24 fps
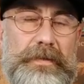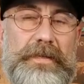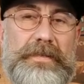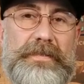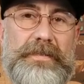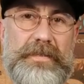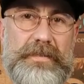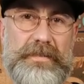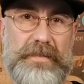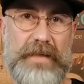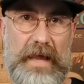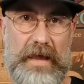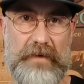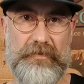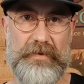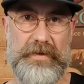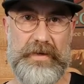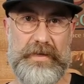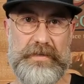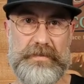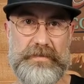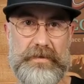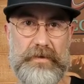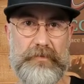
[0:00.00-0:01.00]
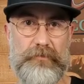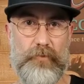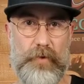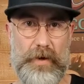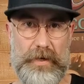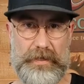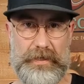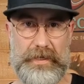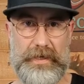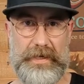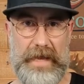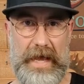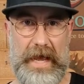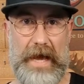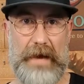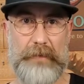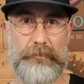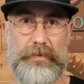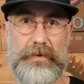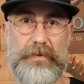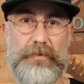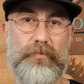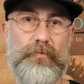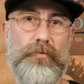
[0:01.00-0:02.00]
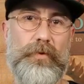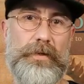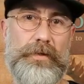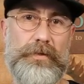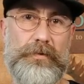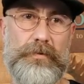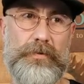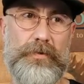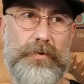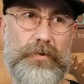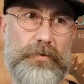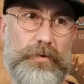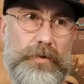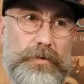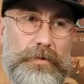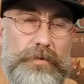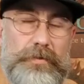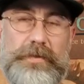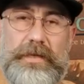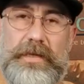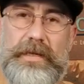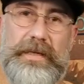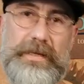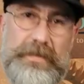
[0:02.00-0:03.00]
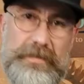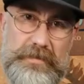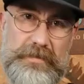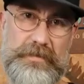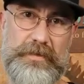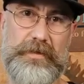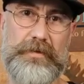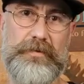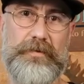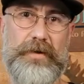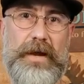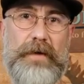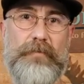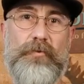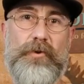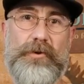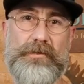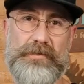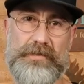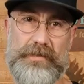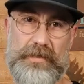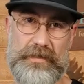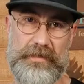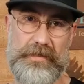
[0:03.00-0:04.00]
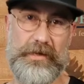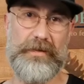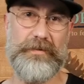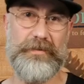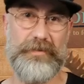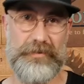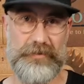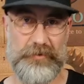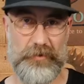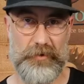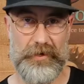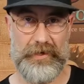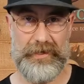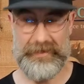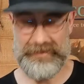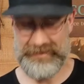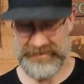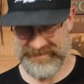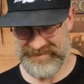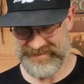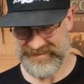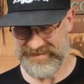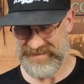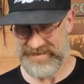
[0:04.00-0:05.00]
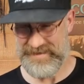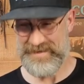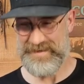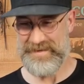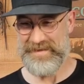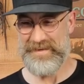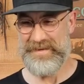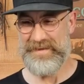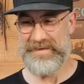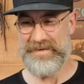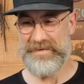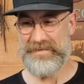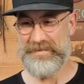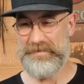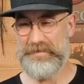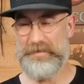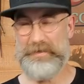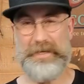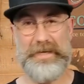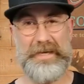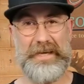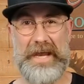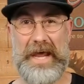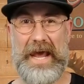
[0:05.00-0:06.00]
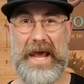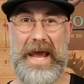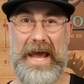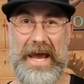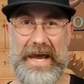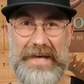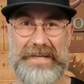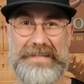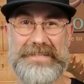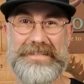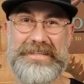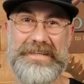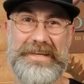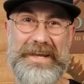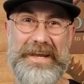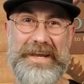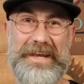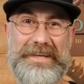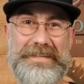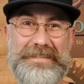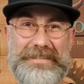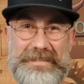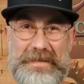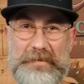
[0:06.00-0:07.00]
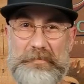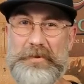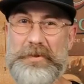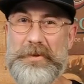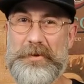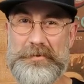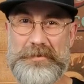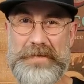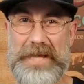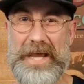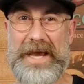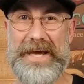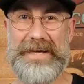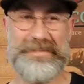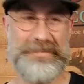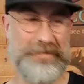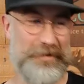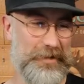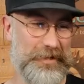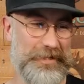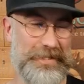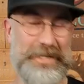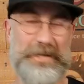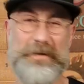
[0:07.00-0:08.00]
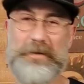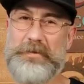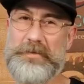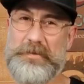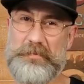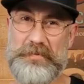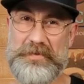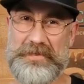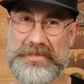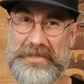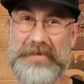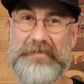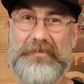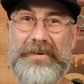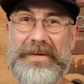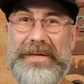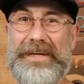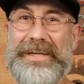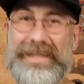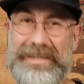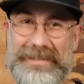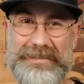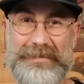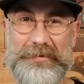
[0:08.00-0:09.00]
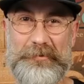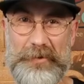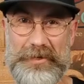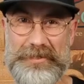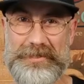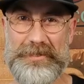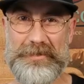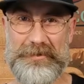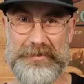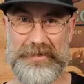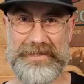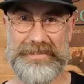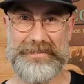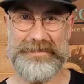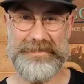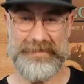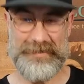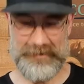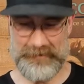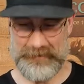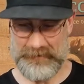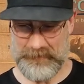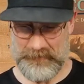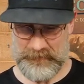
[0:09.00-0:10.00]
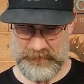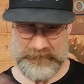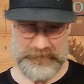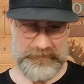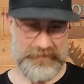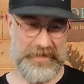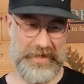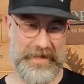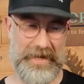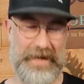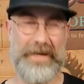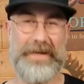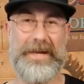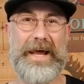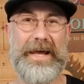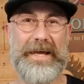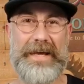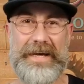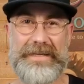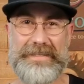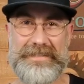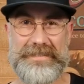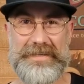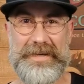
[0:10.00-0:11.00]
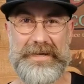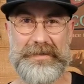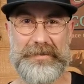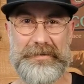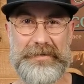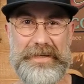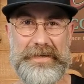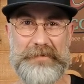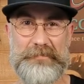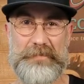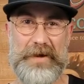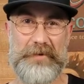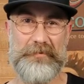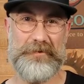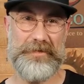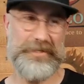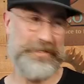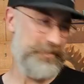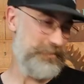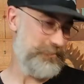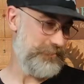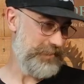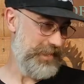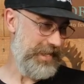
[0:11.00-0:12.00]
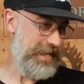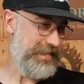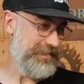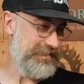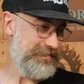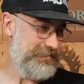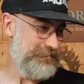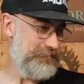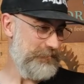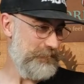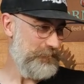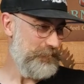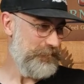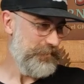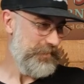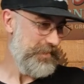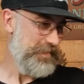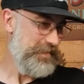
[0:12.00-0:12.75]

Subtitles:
This is evidence of what can happen when you cruise Instagram while sitting on the toilet. You get ads, and some of those ads are geared specifically to what you're into, and I got suckered in by one of those ads.